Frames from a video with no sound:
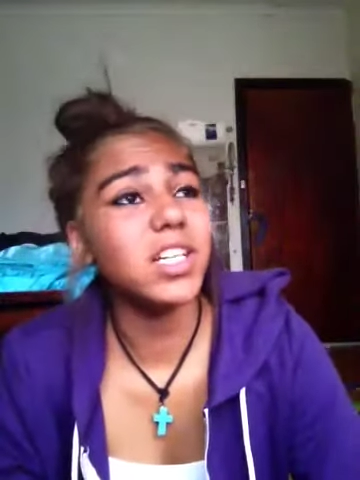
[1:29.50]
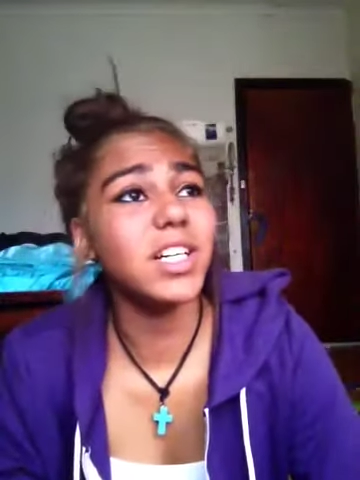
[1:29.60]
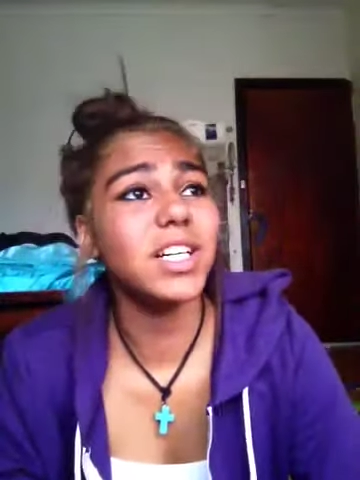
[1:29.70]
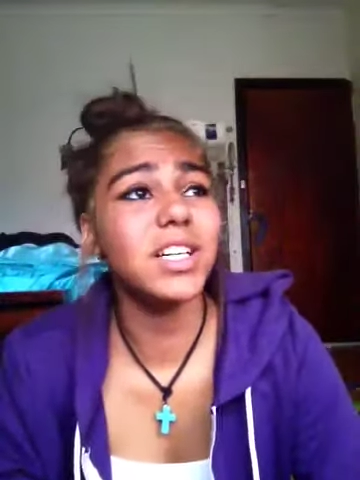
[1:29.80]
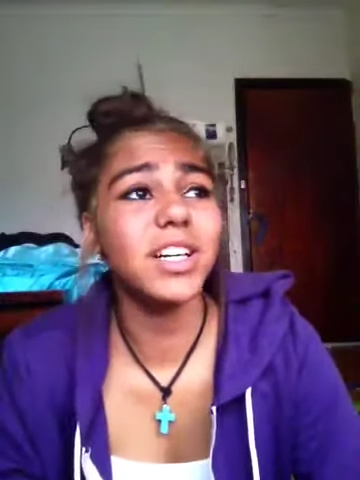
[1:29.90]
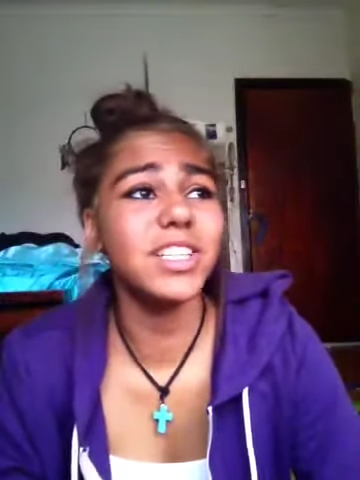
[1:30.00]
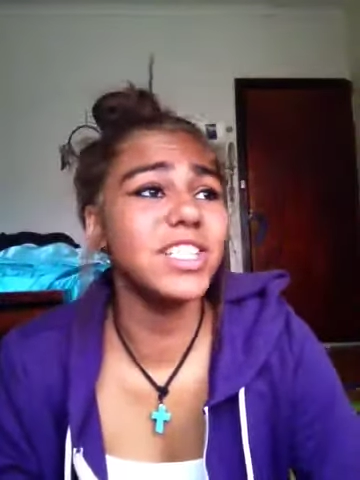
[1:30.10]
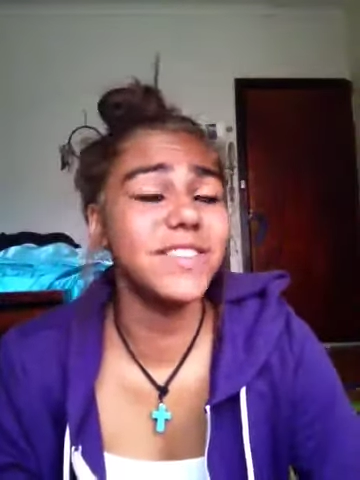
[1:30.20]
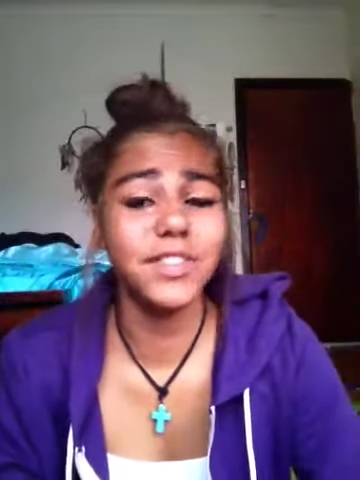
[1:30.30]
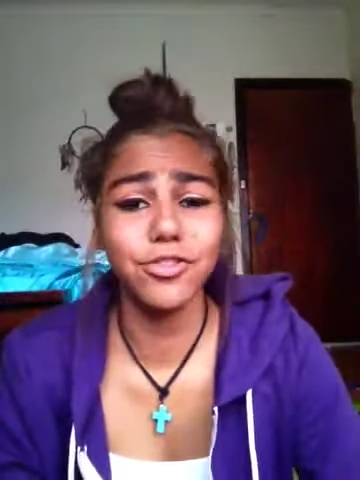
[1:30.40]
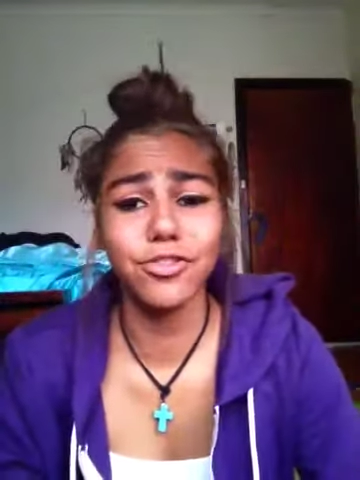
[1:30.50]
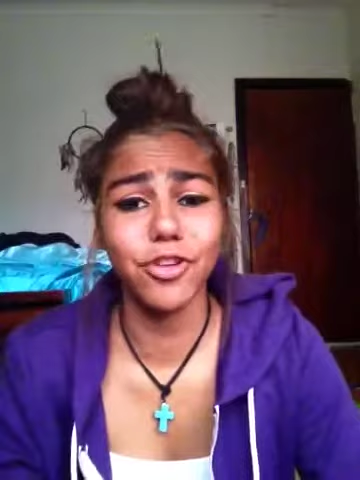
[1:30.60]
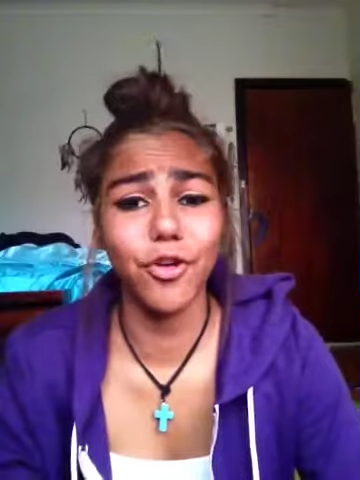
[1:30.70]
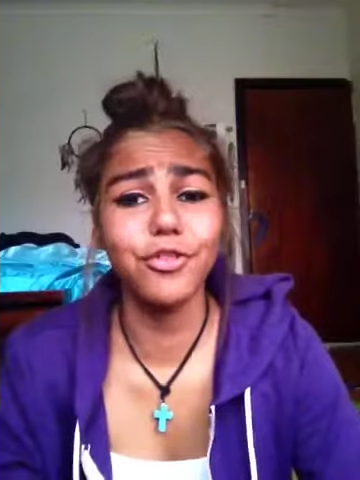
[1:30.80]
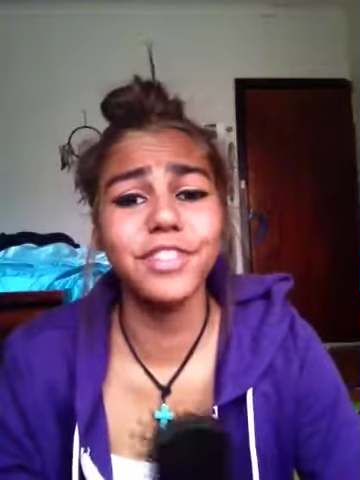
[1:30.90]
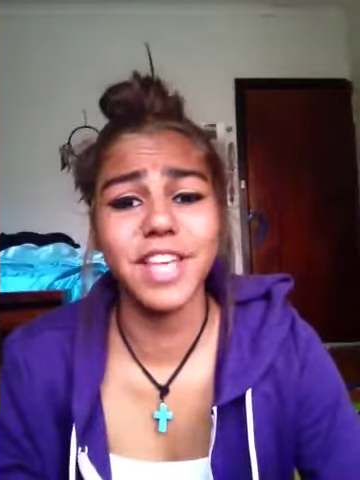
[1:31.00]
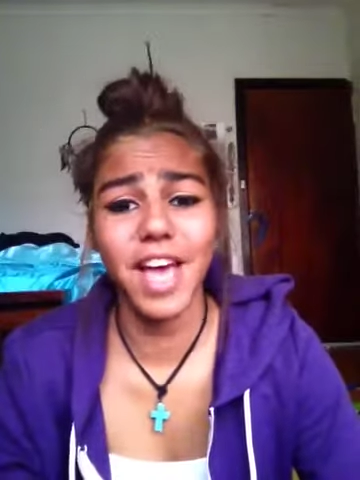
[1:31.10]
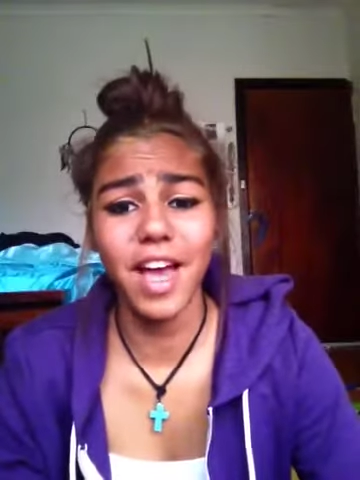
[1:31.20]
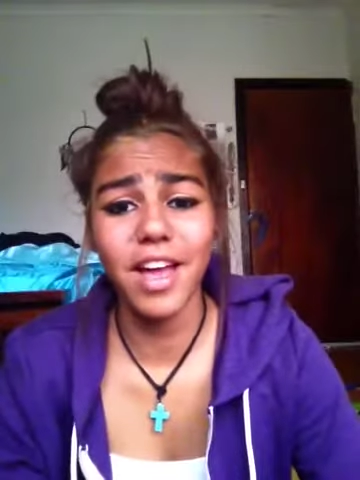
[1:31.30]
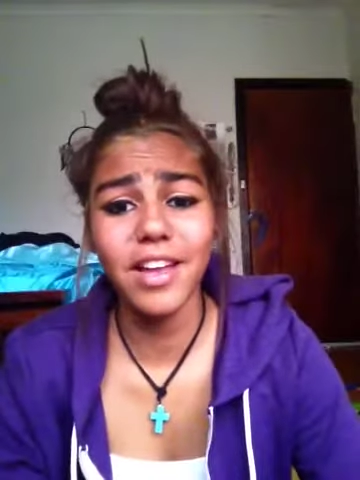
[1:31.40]
I, just feel so
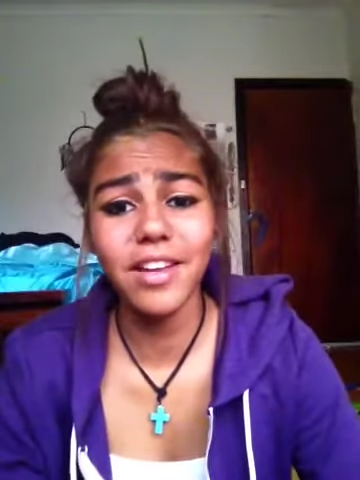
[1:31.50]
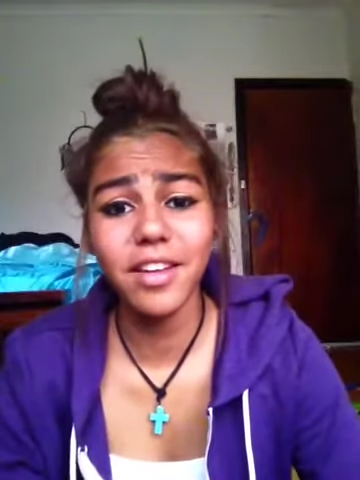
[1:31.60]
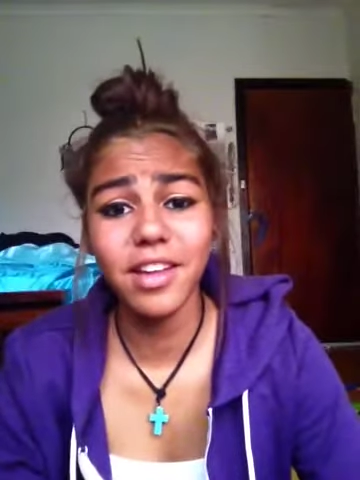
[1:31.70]
sad